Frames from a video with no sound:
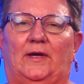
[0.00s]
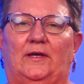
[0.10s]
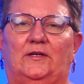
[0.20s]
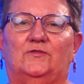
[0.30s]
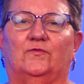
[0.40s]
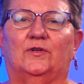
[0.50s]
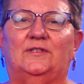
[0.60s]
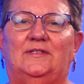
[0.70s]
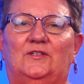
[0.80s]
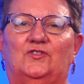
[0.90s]
page for
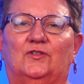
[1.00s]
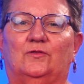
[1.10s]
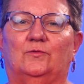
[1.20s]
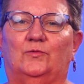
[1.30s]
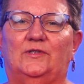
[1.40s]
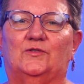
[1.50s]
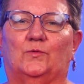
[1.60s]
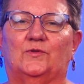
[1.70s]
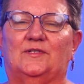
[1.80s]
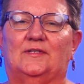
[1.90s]
additional
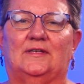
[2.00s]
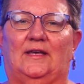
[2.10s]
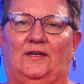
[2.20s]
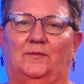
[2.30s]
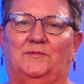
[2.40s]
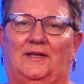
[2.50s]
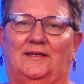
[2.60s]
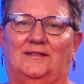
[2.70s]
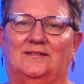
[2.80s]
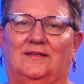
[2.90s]
resources and
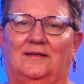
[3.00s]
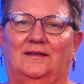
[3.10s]
updates.